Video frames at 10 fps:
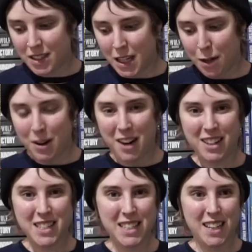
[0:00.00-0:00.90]

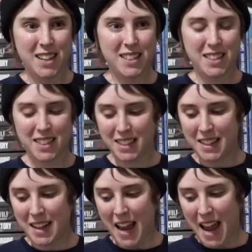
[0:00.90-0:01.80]
Tiresias
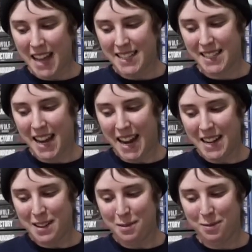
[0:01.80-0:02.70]
has
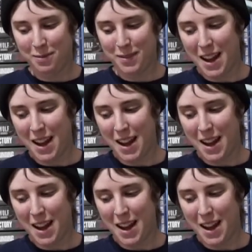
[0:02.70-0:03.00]
kind of